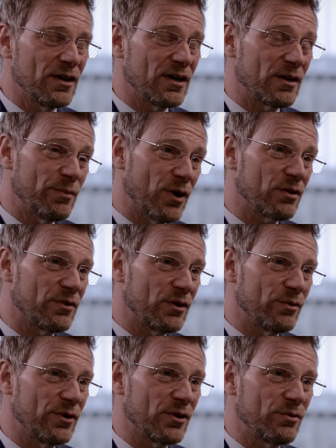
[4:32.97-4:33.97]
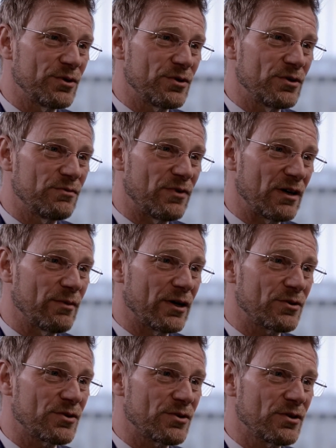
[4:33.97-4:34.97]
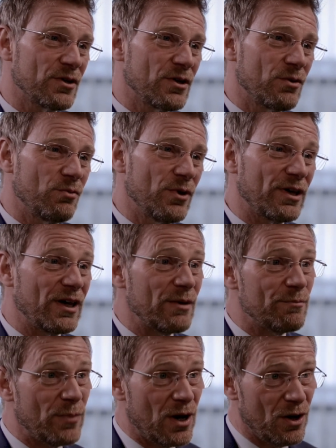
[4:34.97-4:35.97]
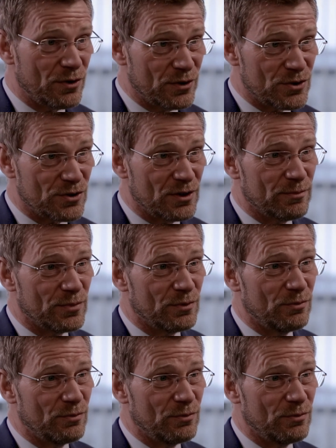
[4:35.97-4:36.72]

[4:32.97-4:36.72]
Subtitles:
And a part of our work which is very much working in partnership